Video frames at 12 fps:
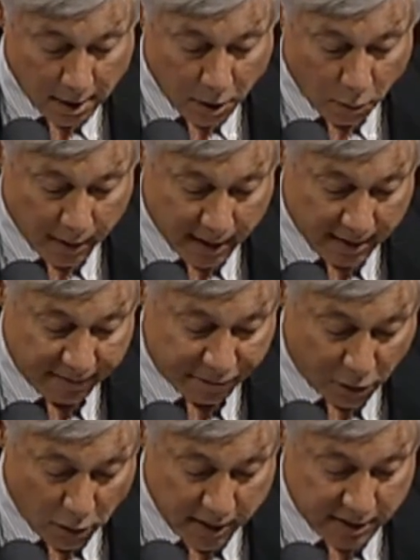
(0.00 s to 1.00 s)
We
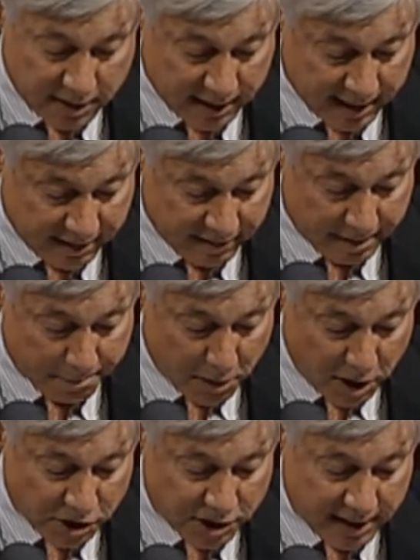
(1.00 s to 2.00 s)
voted to give a
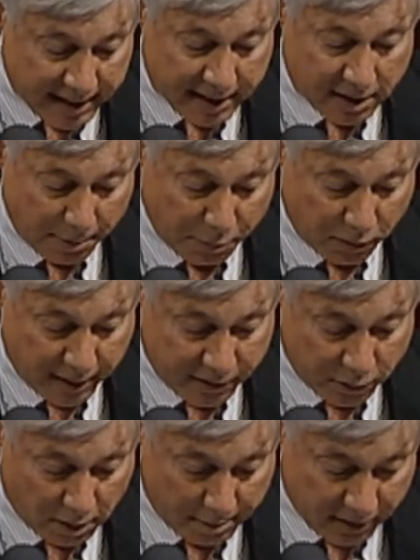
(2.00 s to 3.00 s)
much-needed upgrade
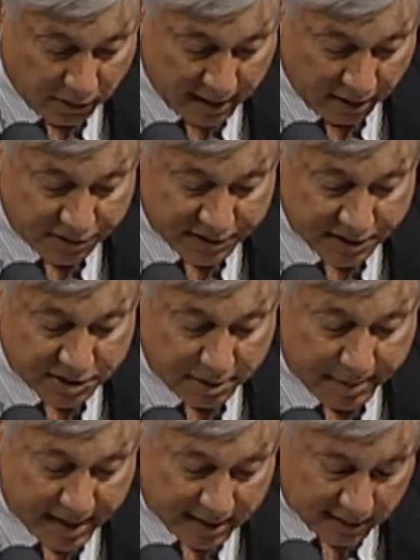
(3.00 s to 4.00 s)
to our mental health
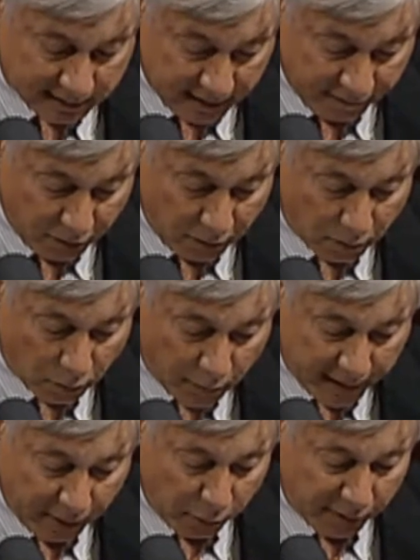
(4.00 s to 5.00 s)
system and deliver
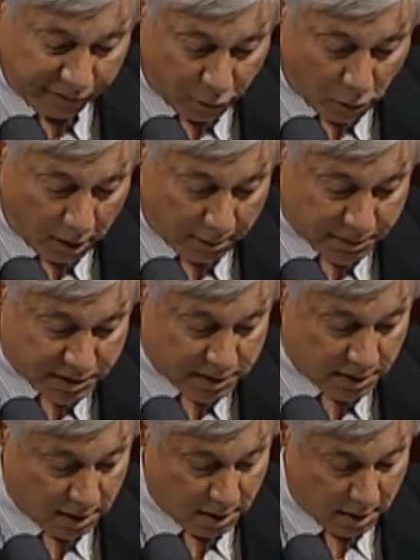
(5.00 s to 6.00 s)
real reforms
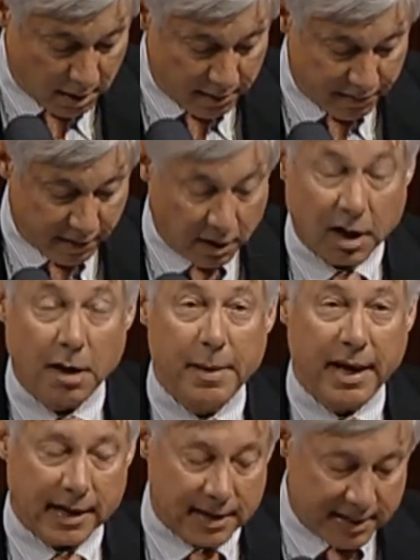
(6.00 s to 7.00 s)
that are going to
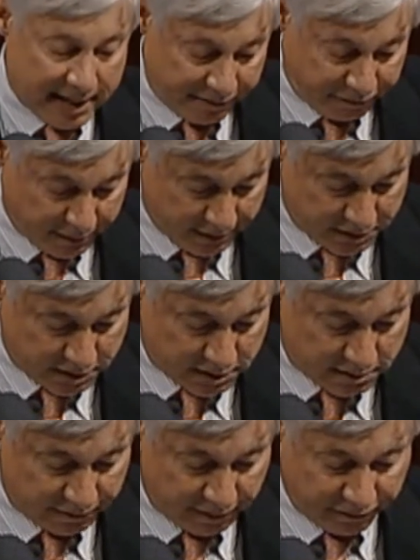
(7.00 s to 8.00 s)
make a
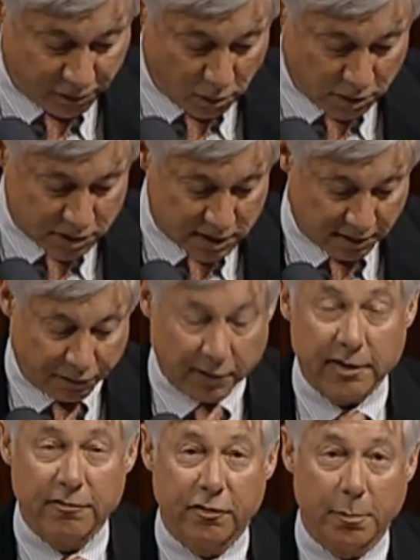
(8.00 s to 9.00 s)
difference for folks
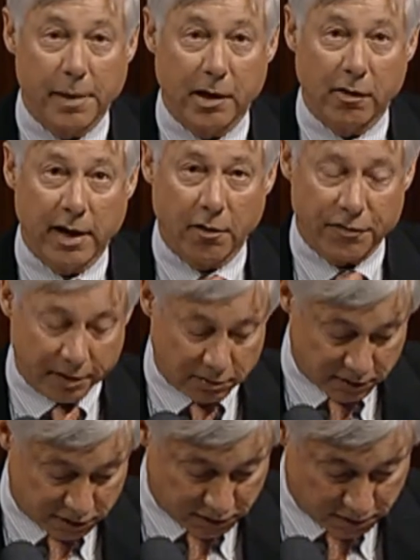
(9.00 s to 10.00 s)
suffering from mental health
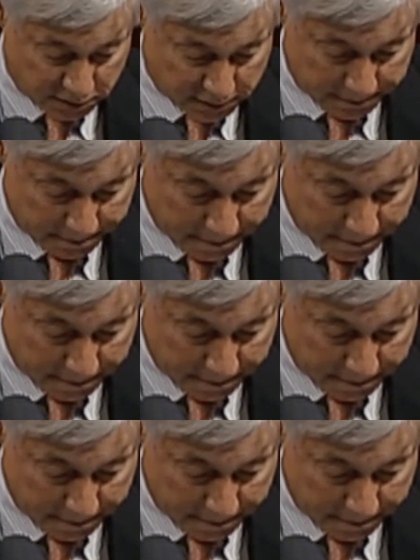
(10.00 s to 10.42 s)
illnesses.